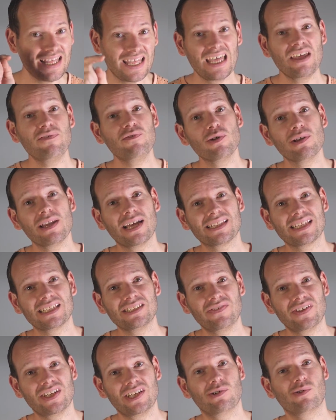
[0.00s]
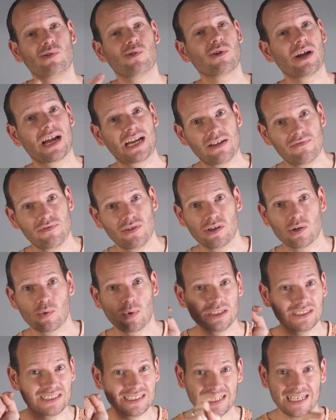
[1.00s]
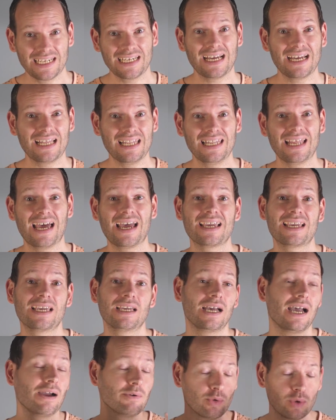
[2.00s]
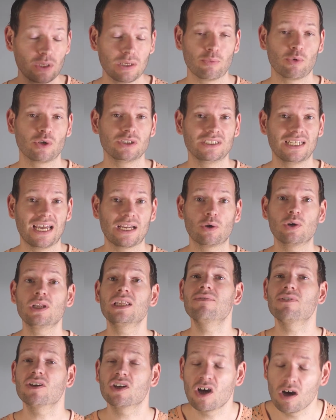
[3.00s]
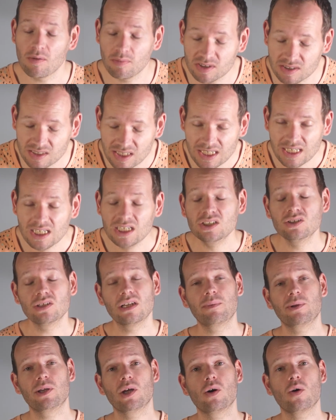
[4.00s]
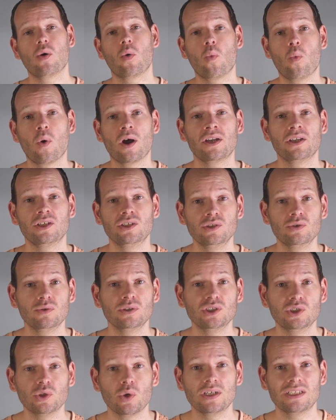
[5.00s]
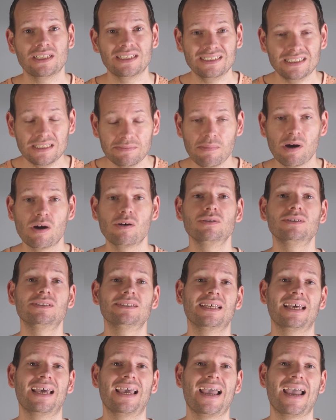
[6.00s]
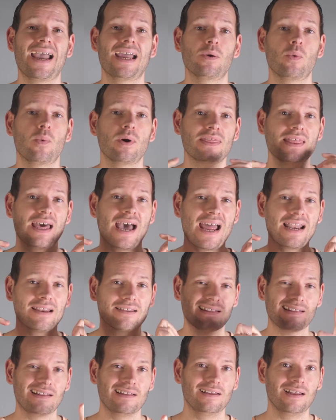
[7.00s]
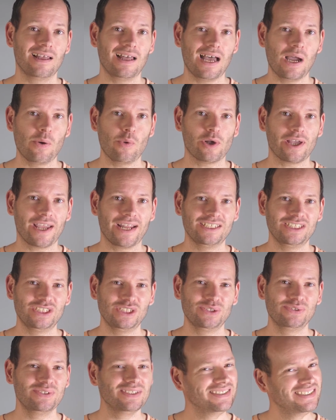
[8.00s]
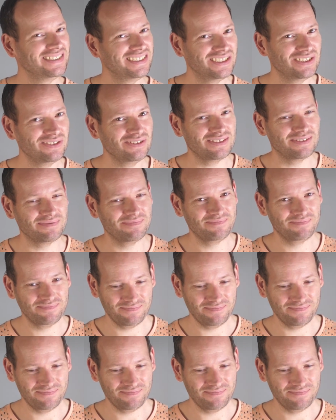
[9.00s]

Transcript: If you like this video or any of the other ones, click like. I would really appreciate that, or leave a comment to let me know what you enjoyed the most. And with that, I will catch you soon.